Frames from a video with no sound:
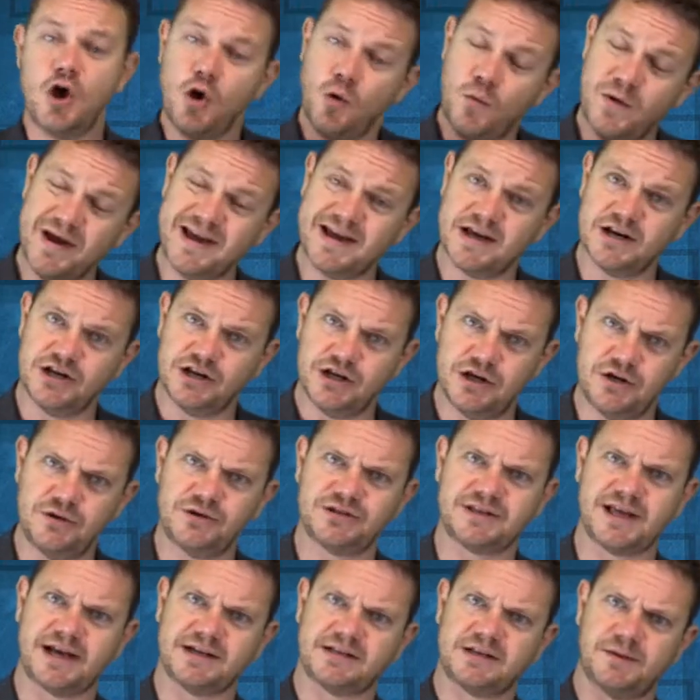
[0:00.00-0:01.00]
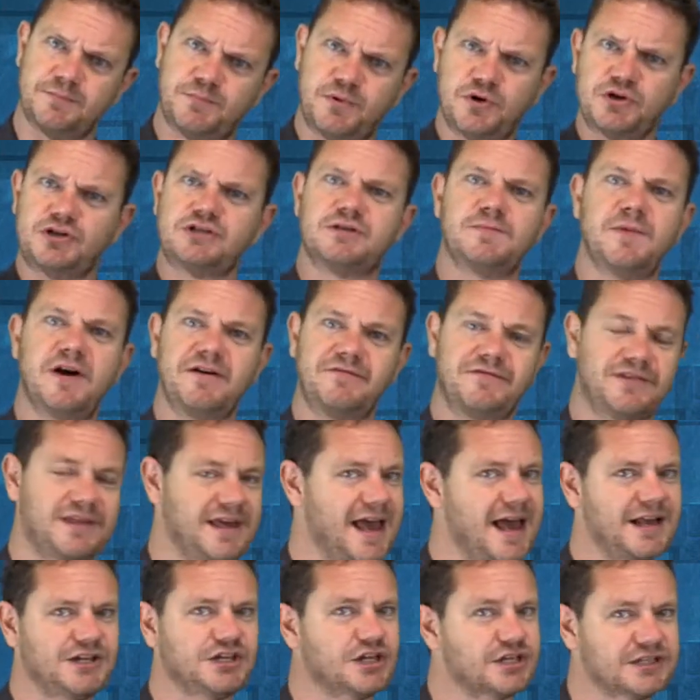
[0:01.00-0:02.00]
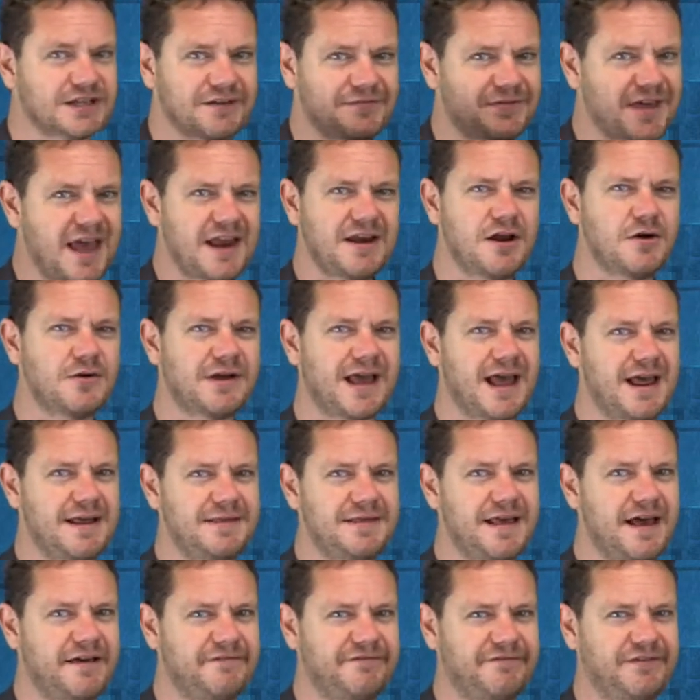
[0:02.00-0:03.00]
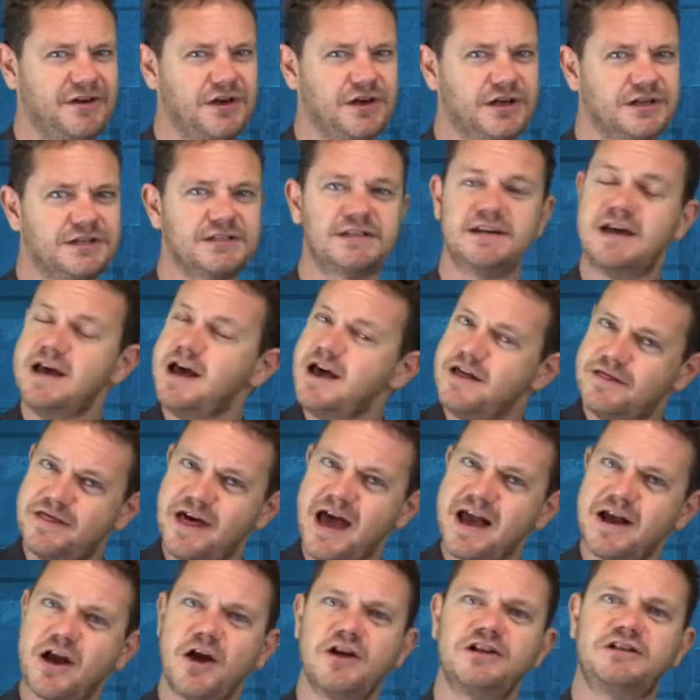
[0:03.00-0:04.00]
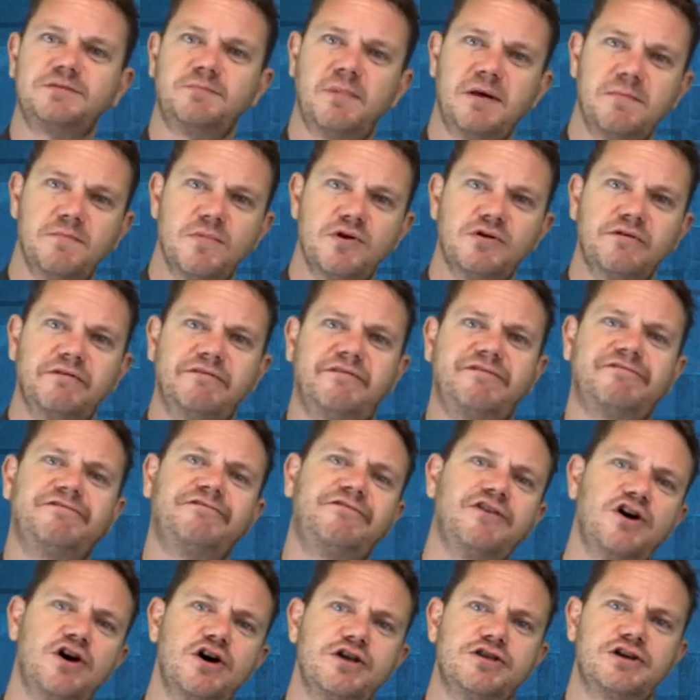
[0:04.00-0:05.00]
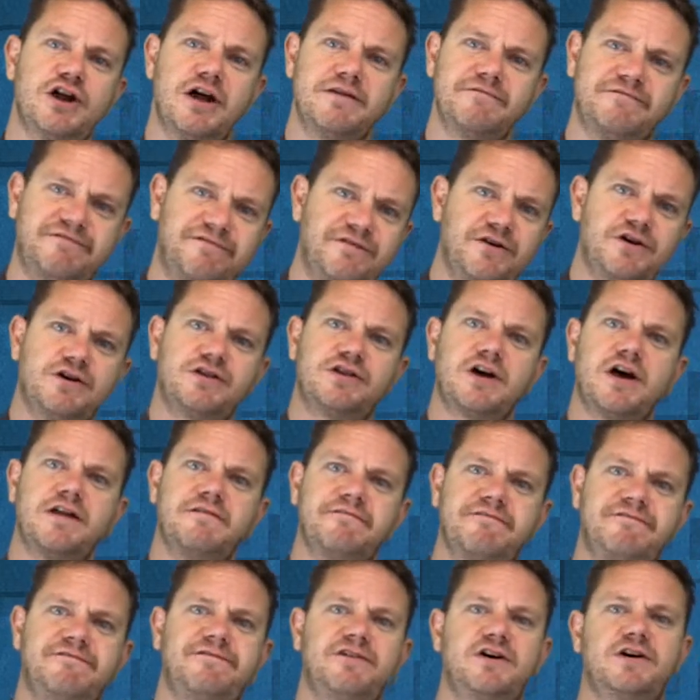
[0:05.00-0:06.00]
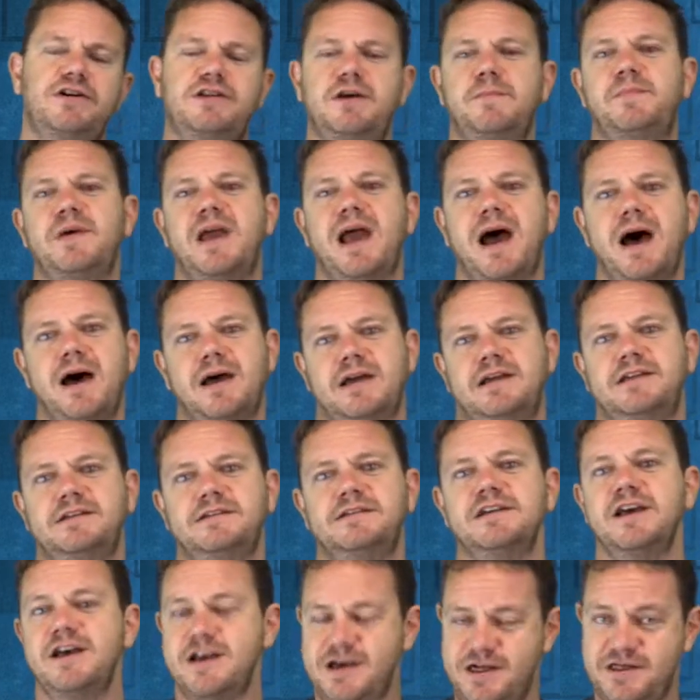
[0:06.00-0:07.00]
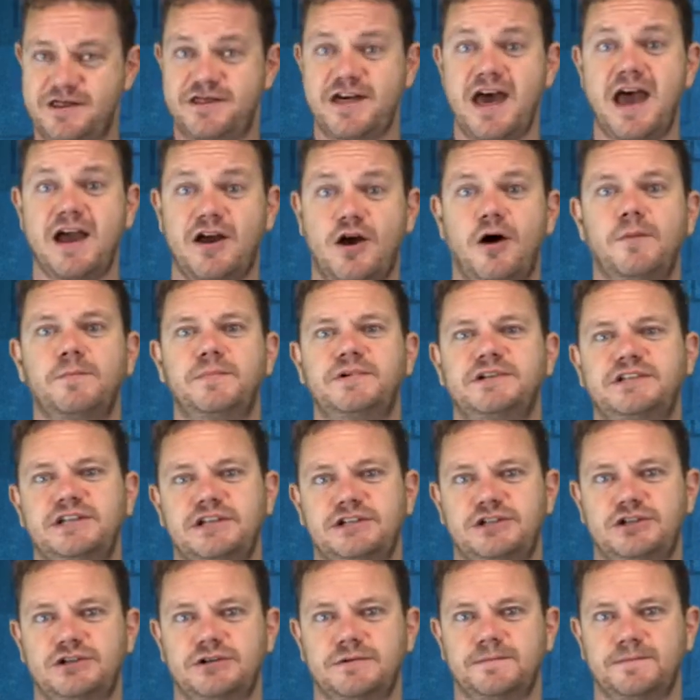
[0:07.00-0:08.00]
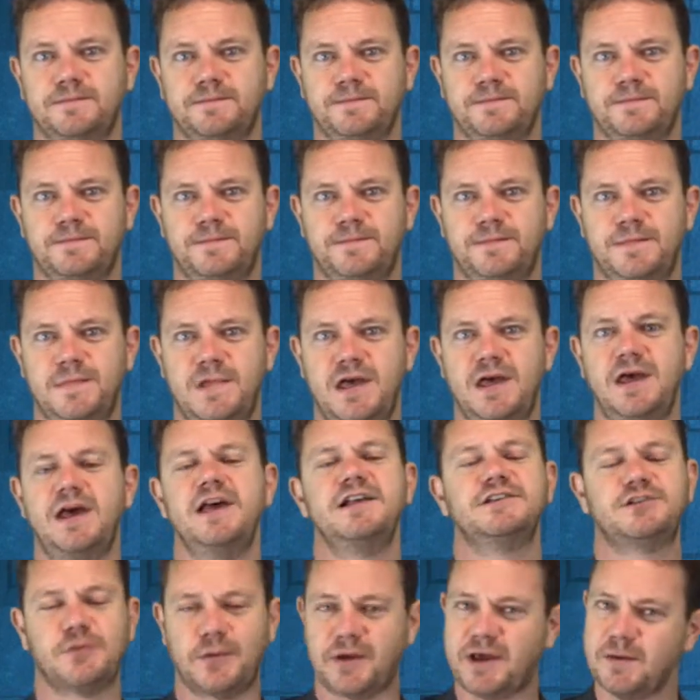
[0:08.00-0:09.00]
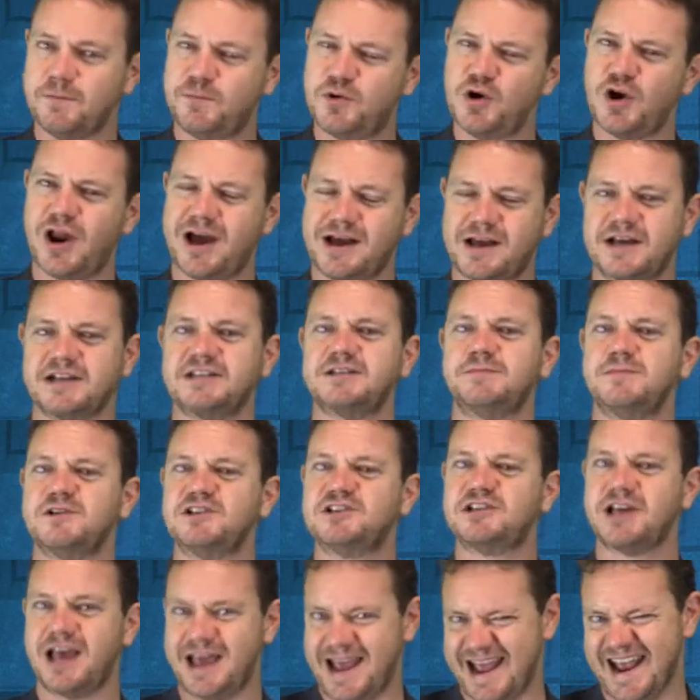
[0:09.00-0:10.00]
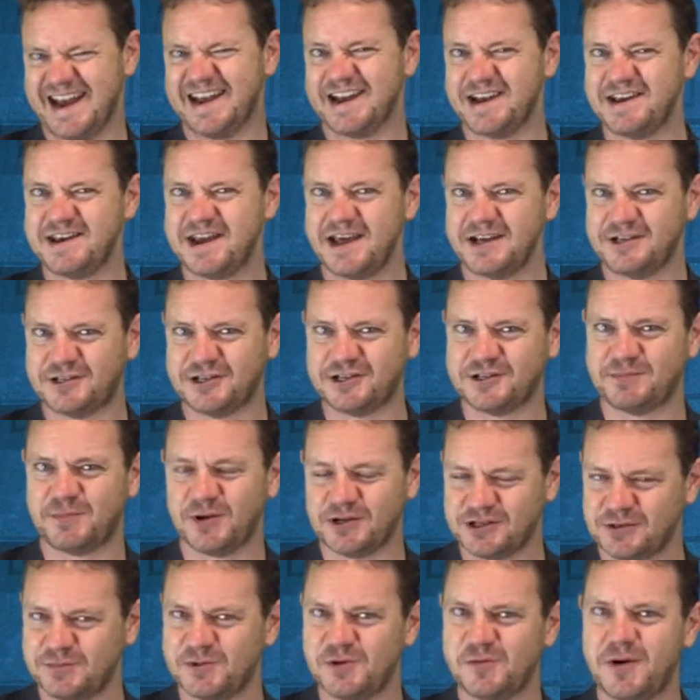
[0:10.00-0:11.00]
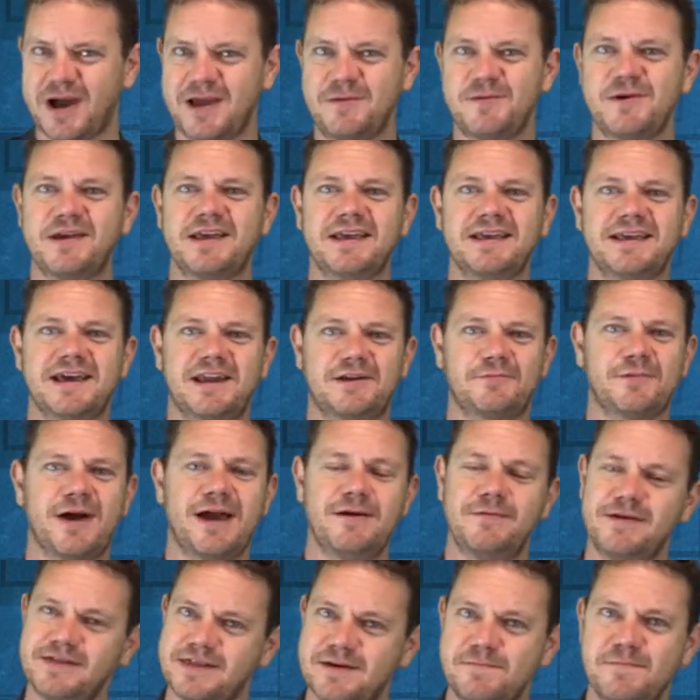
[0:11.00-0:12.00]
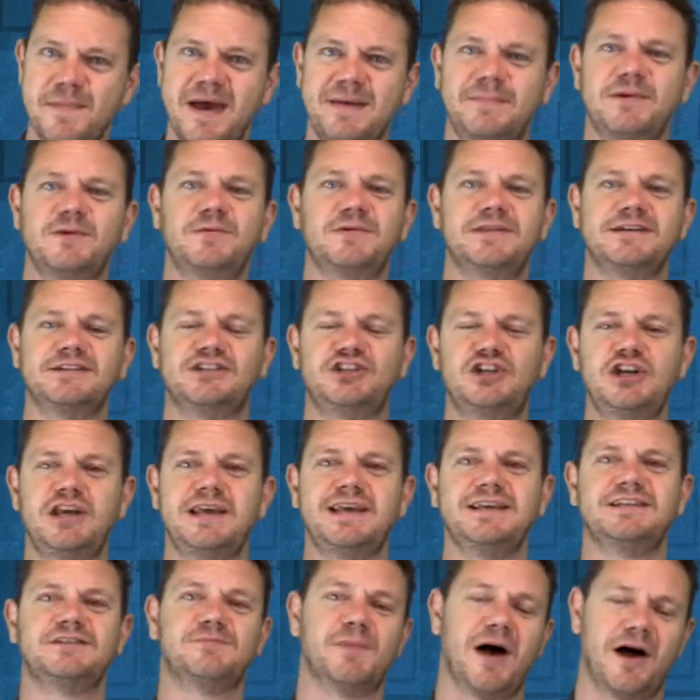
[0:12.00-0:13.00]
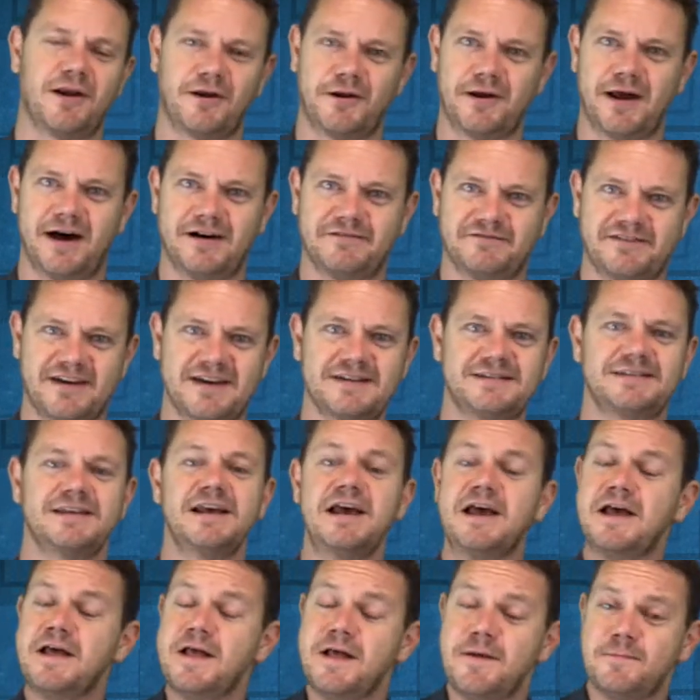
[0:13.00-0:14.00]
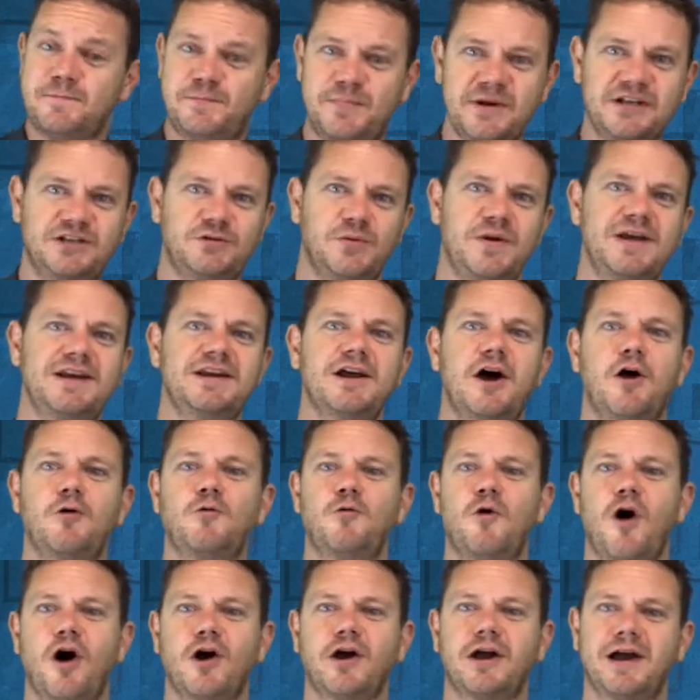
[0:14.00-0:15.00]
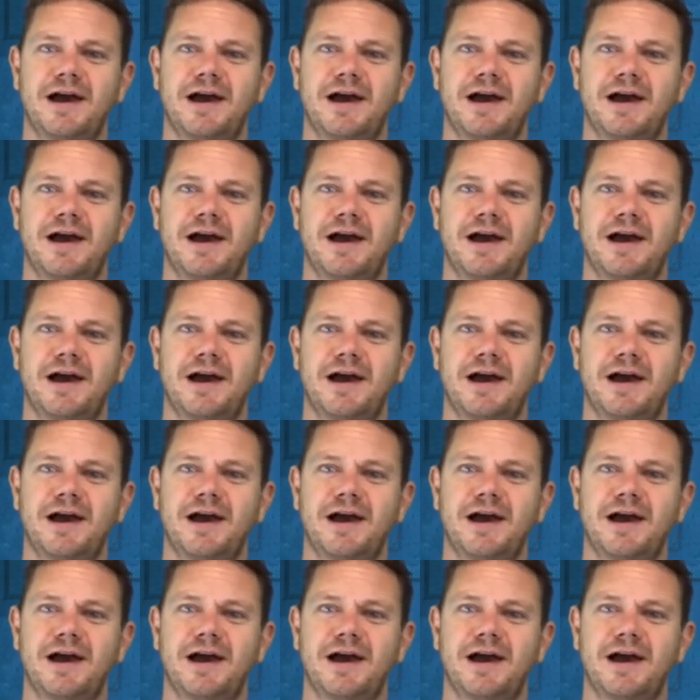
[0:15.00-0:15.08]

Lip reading: we can use that to push them over the edge, because if they don't get in there first, they're going to be moved further and further and further behind their competition. So we can put our customers in the nicest possible way we can get away with, and maybe with a cheeky smile on our face, between a rock